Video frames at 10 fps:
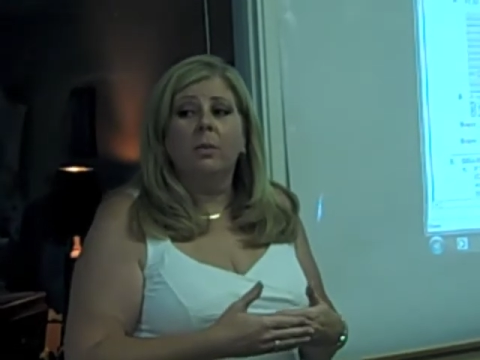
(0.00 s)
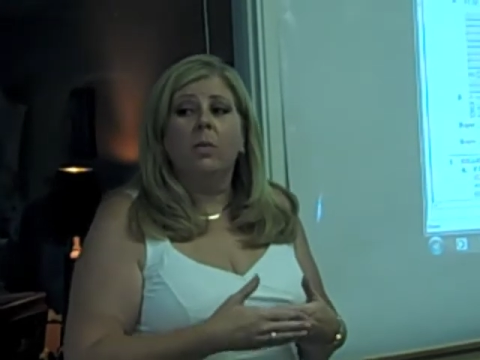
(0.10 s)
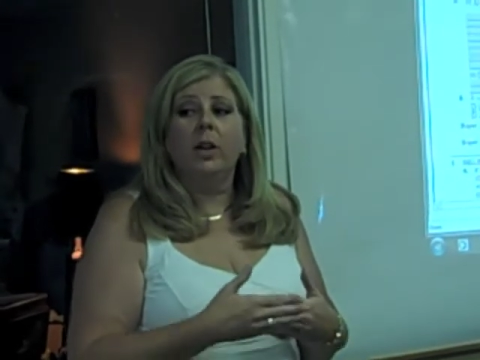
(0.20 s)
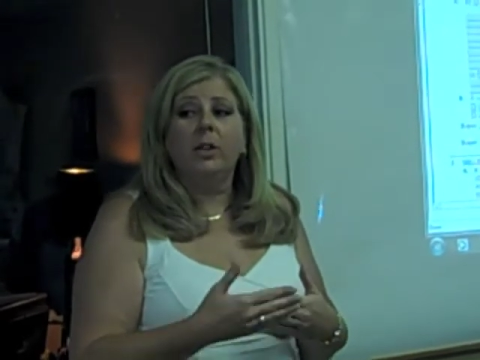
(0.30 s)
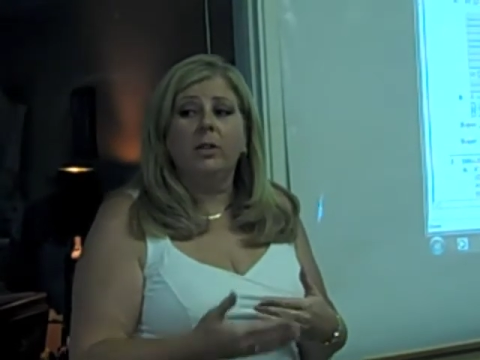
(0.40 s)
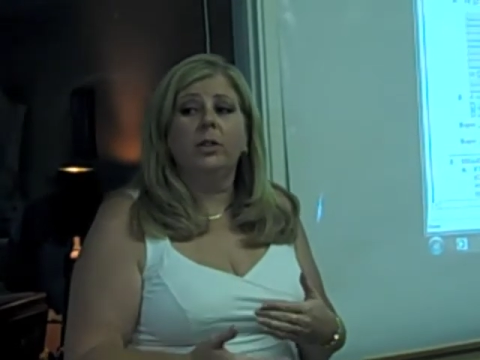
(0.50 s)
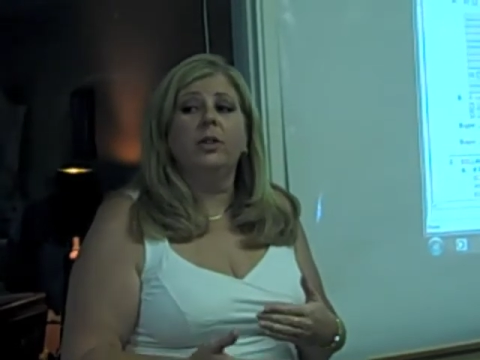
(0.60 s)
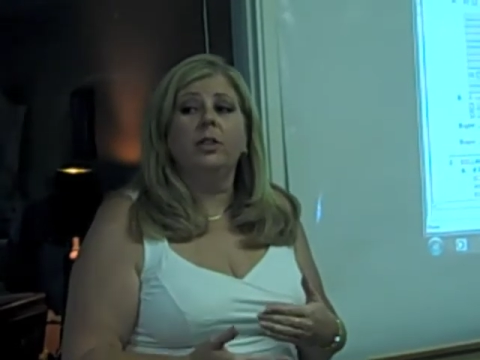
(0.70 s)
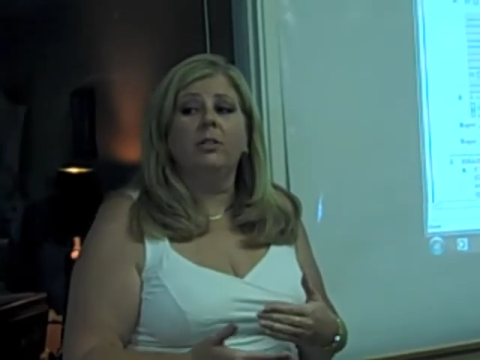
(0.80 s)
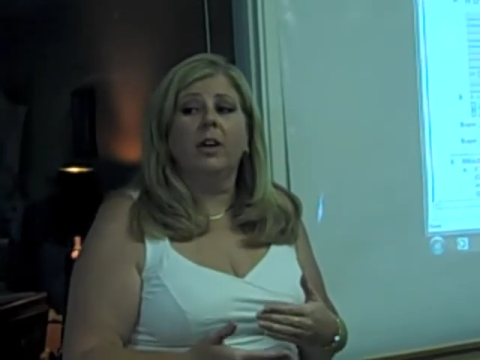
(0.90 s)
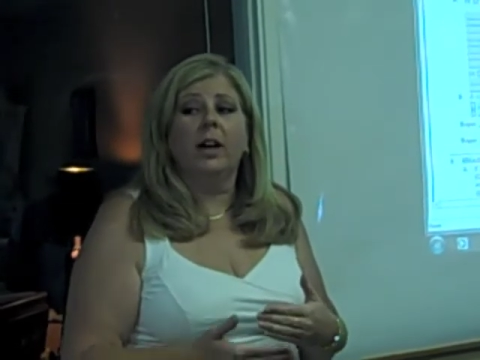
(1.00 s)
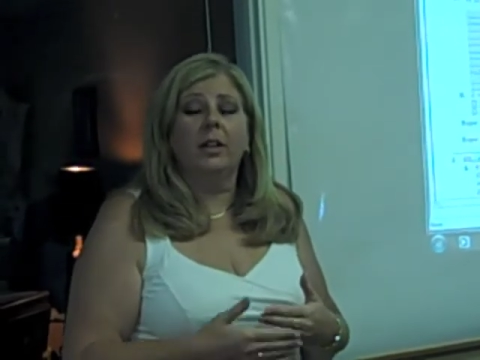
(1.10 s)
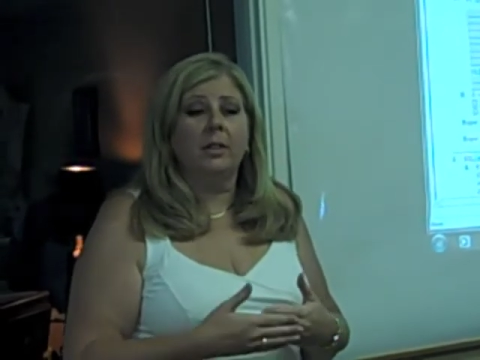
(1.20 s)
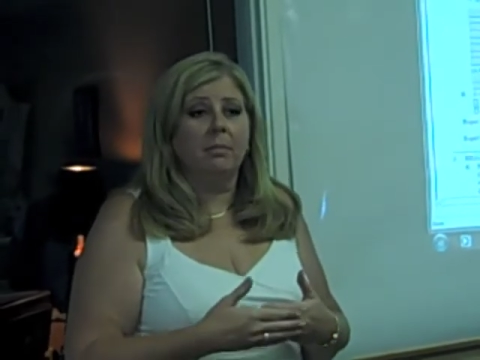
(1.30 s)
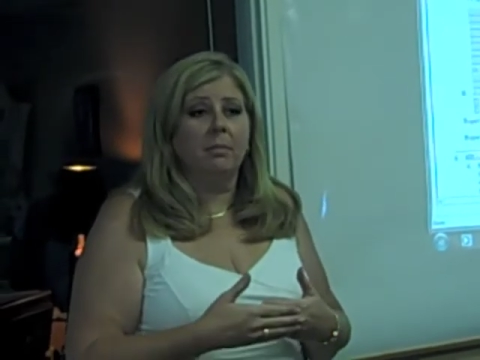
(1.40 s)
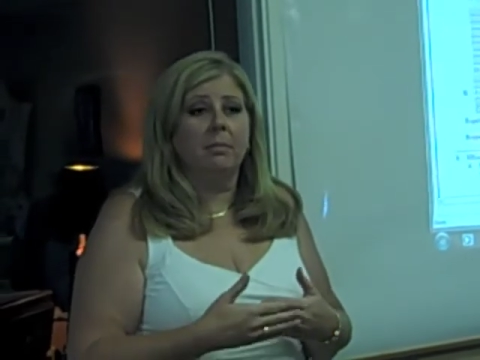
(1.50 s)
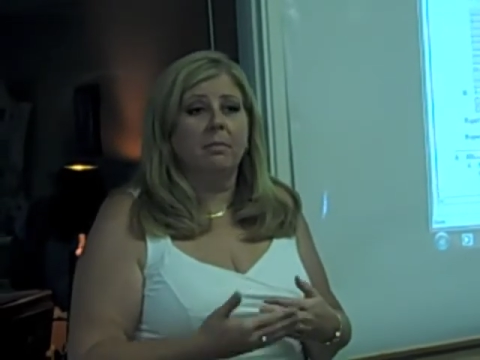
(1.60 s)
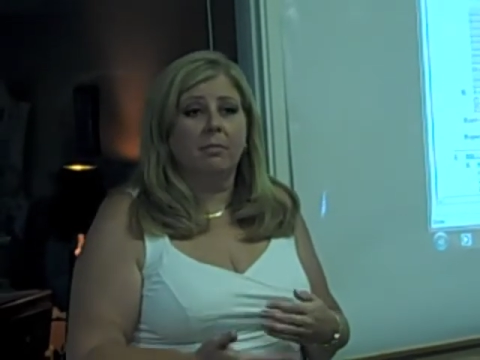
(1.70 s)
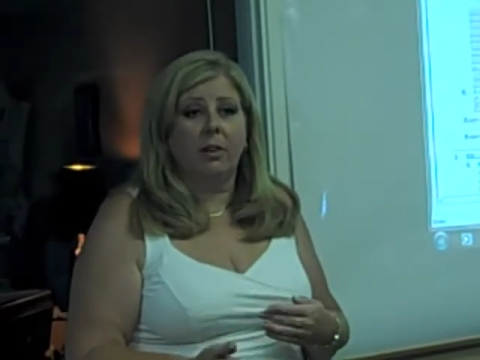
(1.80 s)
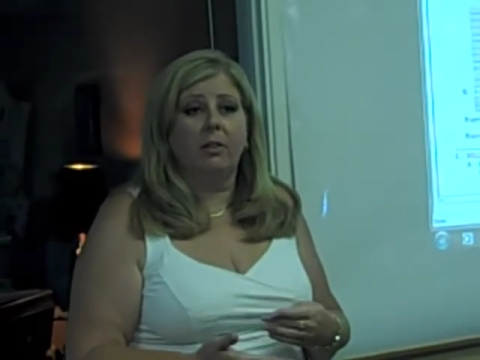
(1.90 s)
when you do your final
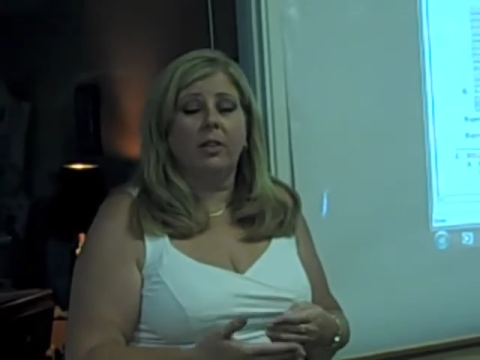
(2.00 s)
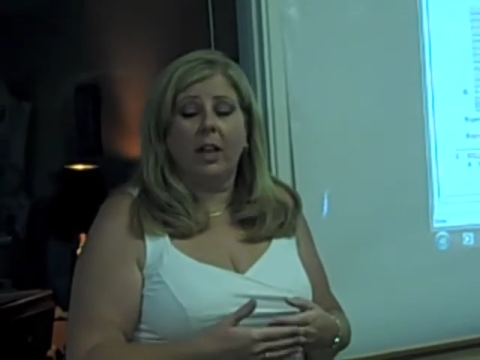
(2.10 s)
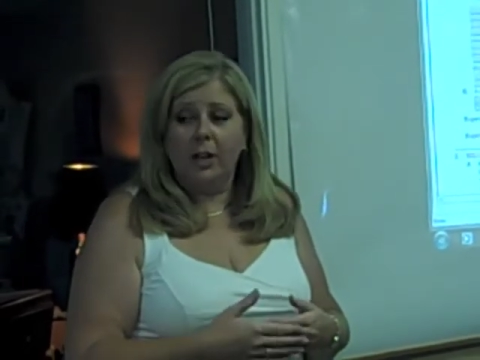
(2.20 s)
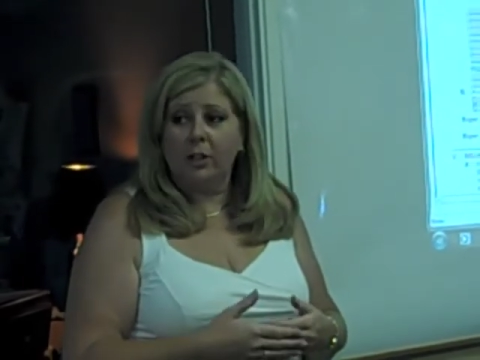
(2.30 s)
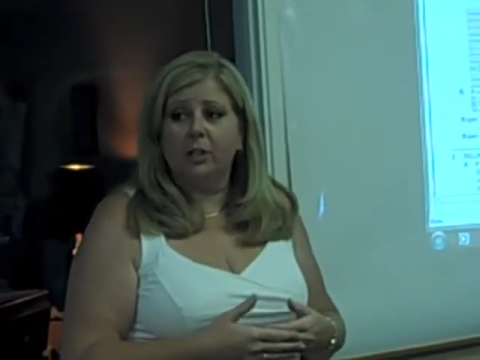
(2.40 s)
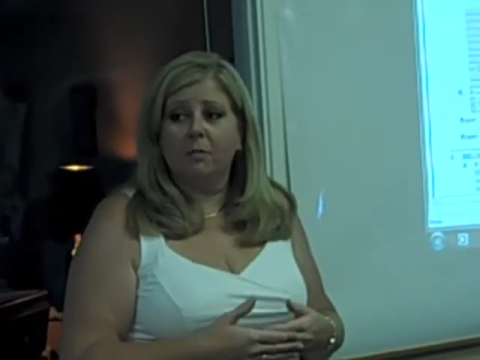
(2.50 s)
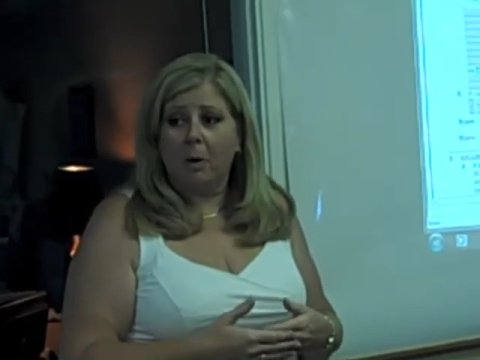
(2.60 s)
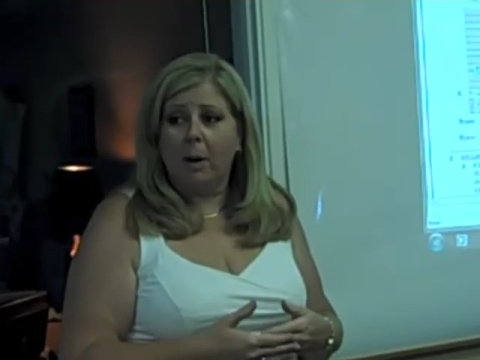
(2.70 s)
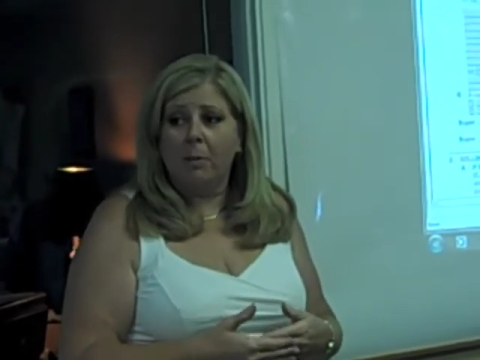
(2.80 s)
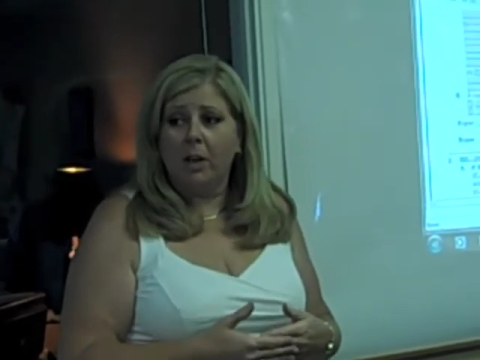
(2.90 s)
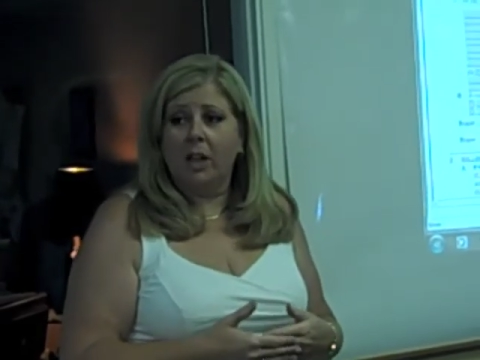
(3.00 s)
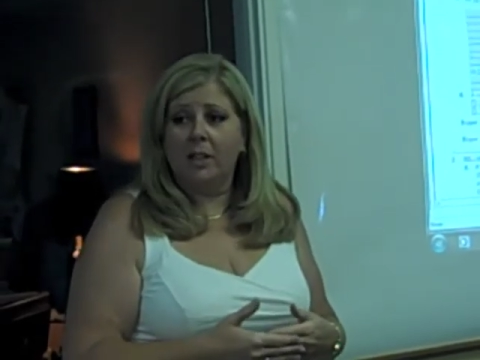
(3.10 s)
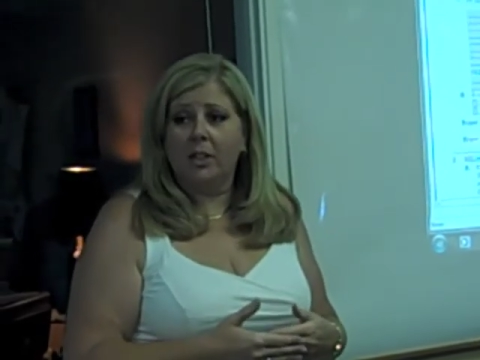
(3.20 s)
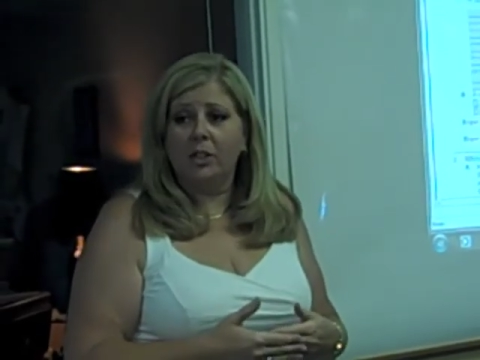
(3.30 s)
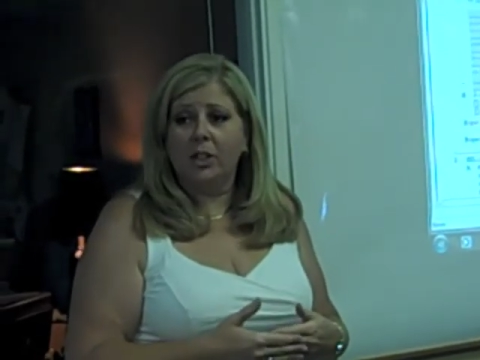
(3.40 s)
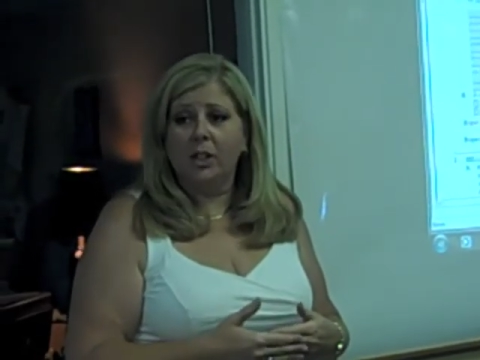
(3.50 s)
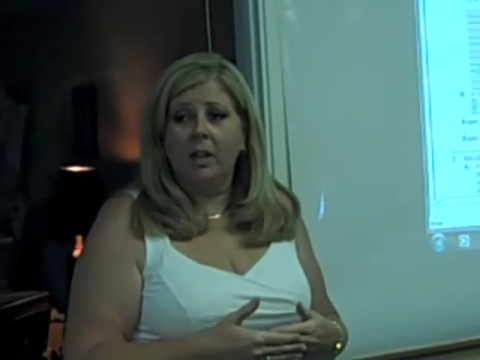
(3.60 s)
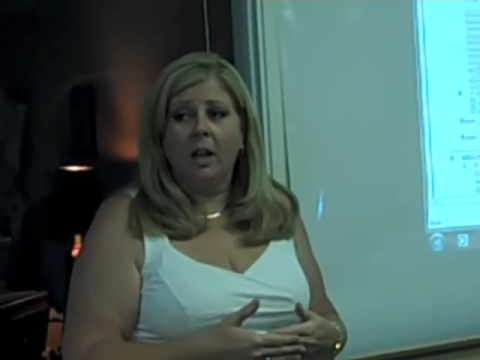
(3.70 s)
verification of property condition,